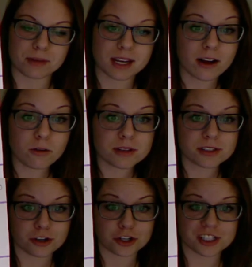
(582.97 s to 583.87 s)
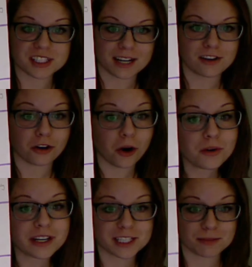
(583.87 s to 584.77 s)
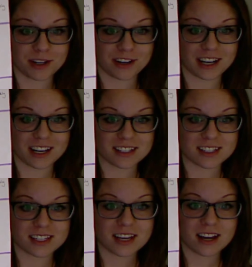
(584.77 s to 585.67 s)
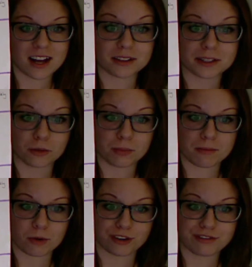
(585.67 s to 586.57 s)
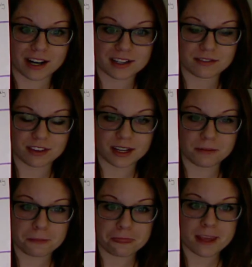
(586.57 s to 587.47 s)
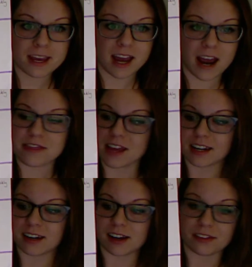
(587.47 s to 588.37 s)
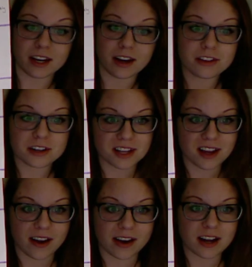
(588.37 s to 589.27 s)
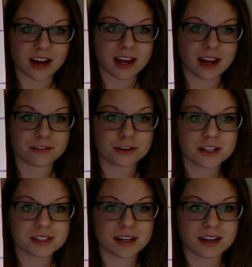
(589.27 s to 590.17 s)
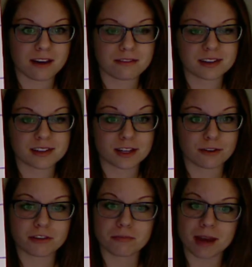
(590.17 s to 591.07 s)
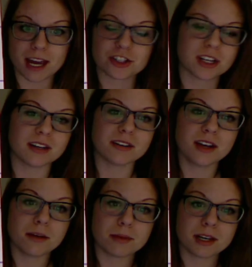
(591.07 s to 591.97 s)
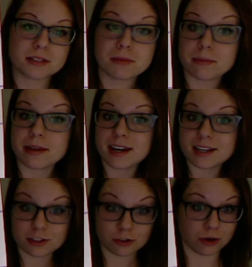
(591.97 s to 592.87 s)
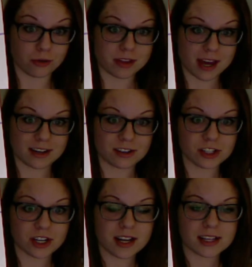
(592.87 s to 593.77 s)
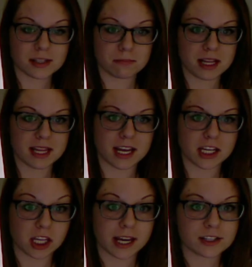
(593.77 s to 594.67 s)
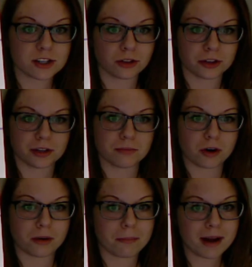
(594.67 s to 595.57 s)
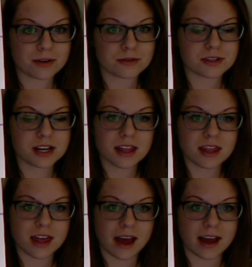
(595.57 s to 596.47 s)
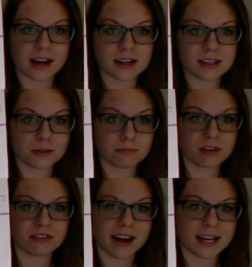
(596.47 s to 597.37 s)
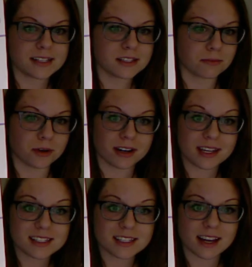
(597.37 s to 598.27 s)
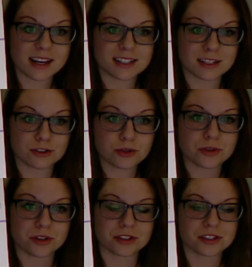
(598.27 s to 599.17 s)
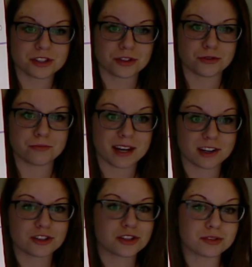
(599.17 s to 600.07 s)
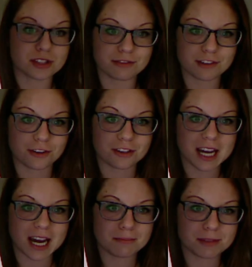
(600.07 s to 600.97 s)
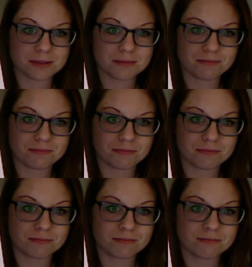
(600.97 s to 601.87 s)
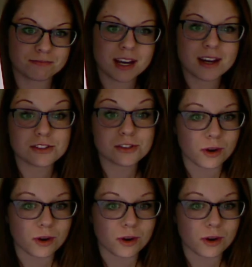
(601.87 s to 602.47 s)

can help us understand our own experience a little bit more effectively. And then on the other side, I have Kristen Neff and self-compassion, because maybe that is a growth edge, something that you'd like to learn more about that could provide some more insight and tools to manage those difficult times. So